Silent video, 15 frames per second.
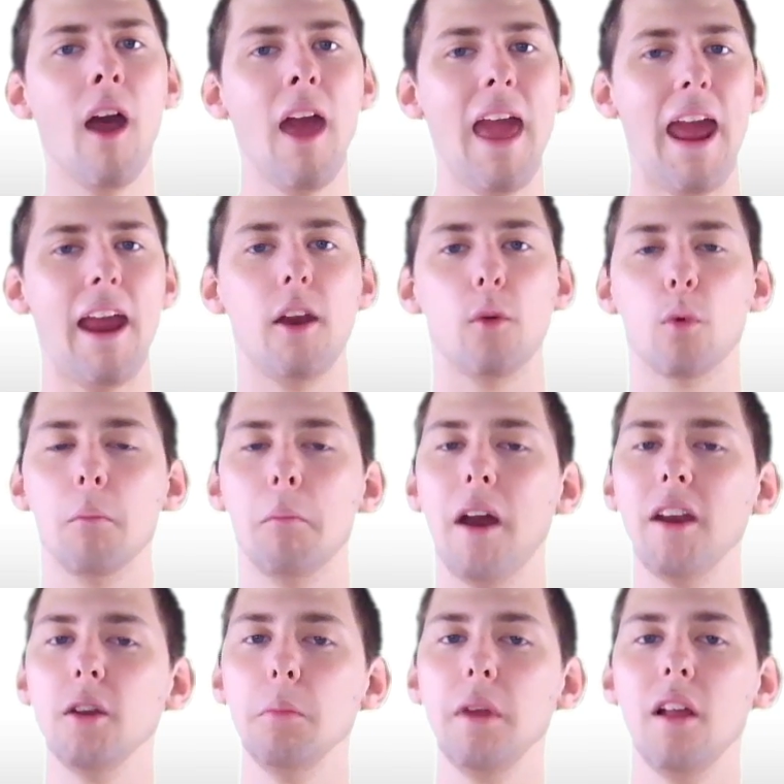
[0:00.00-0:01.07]
And it reminded
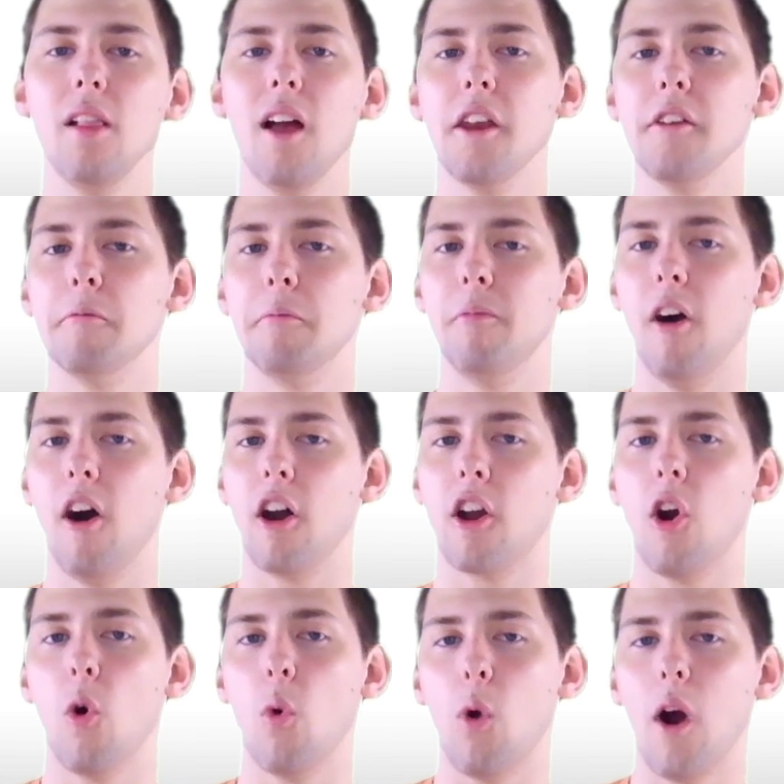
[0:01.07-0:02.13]
me a lot of a
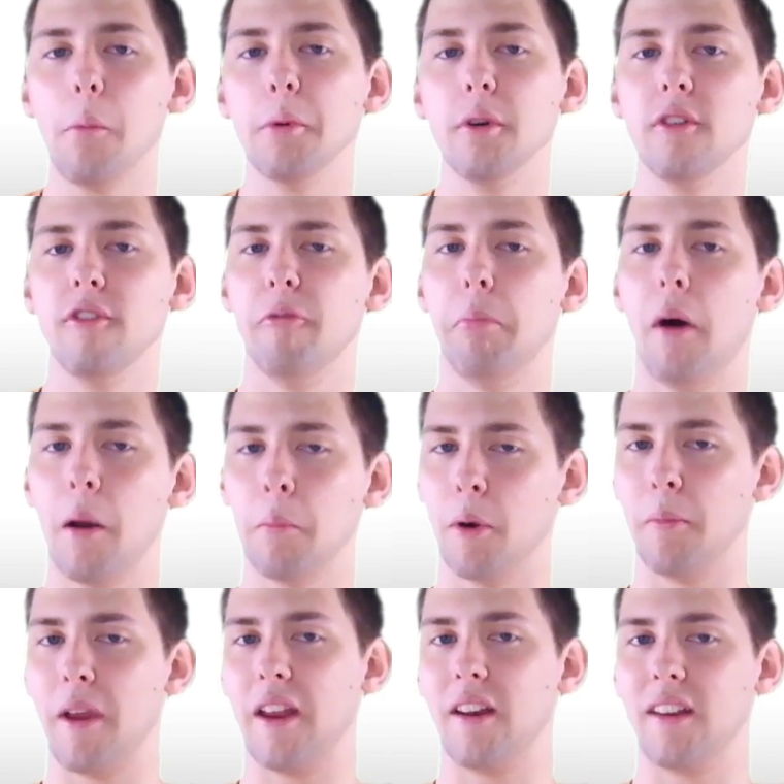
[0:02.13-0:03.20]
cooperative
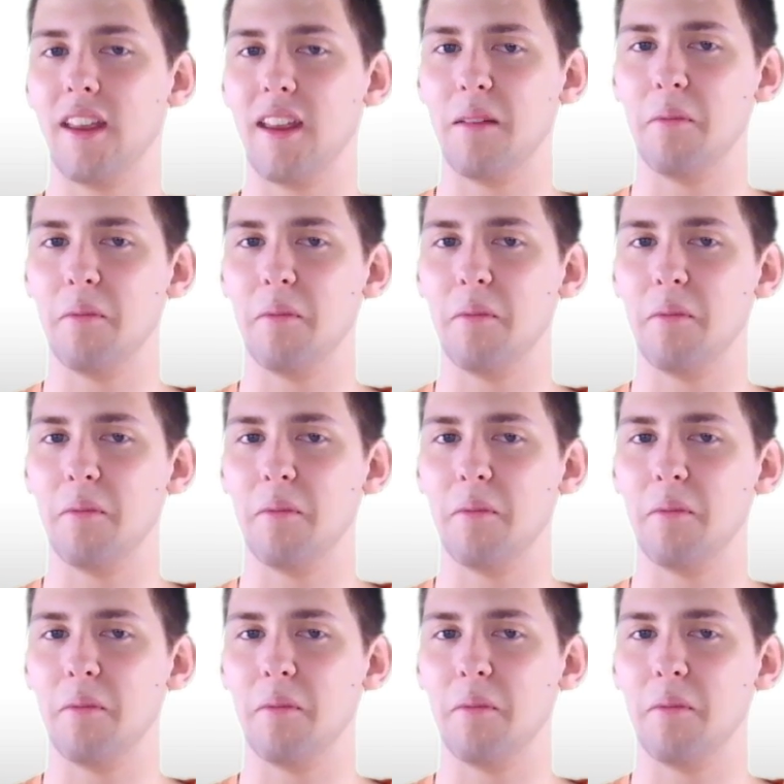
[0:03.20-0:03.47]
Bomberman game,